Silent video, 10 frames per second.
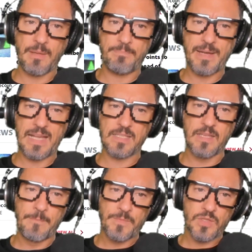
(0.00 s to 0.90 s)
the past.
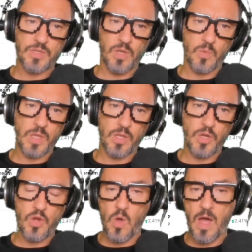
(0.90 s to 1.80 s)
So we
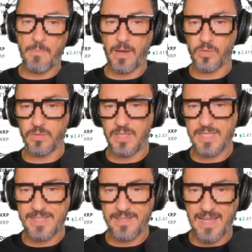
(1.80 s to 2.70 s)
don't know about
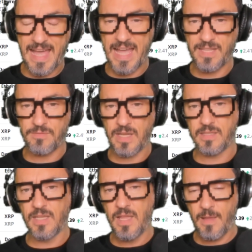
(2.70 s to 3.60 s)
this 100
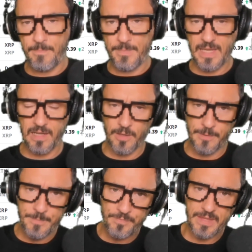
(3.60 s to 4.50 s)

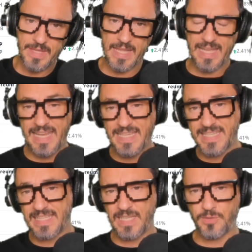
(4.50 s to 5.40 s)
million that
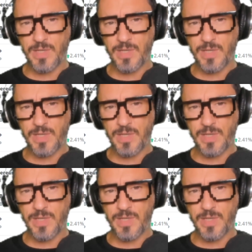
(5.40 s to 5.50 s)
allegedly you